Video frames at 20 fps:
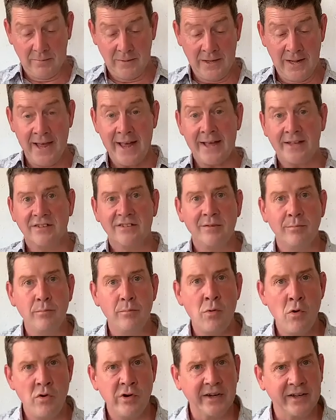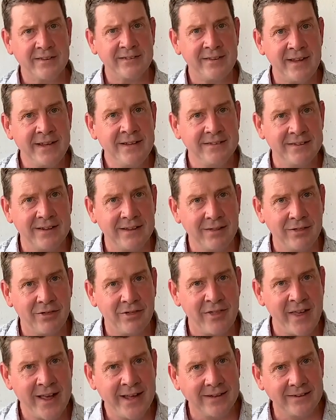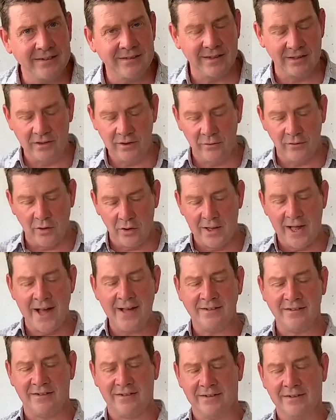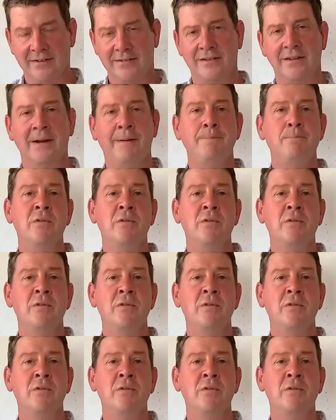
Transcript: yeah, some more exciting things that you've all asked us.